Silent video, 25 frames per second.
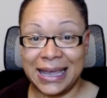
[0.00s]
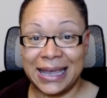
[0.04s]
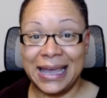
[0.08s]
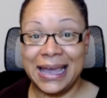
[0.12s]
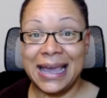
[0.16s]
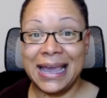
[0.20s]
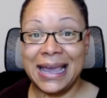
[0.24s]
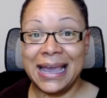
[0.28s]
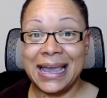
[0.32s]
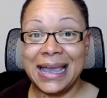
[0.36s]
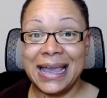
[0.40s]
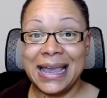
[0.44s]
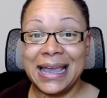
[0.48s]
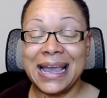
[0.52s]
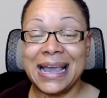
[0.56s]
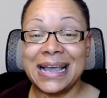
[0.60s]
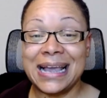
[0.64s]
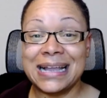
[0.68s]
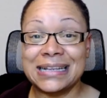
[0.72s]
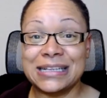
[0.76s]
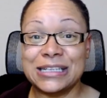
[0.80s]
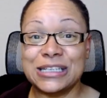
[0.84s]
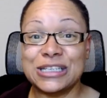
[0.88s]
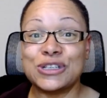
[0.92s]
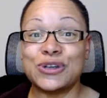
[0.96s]
kicking
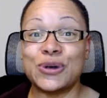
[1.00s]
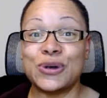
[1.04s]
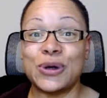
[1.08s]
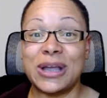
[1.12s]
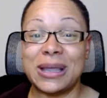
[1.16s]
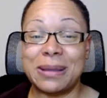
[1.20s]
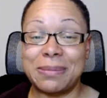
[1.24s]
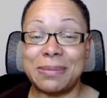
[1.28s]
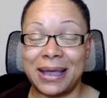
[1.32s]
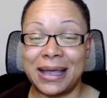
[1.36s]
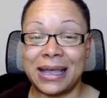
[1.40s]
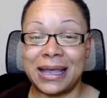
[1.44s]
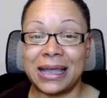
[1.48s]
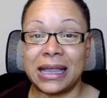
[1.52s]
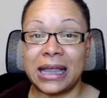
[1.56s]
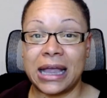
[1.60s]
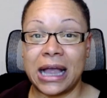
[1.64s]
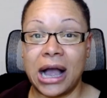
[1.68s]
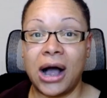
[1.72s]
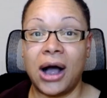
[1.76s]
and screaming